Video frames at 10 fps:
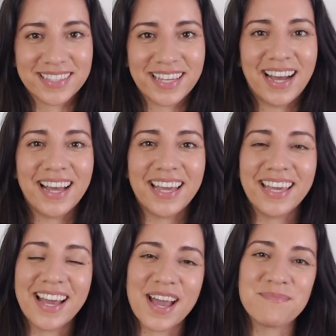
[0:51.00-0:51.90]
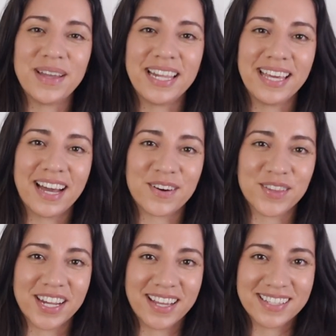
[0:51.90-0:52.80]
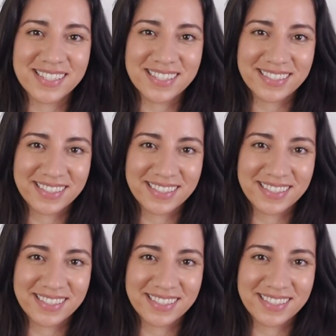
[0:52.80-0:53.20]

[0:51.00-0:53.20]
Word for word: Hi, I'm Belgica Rodriguez.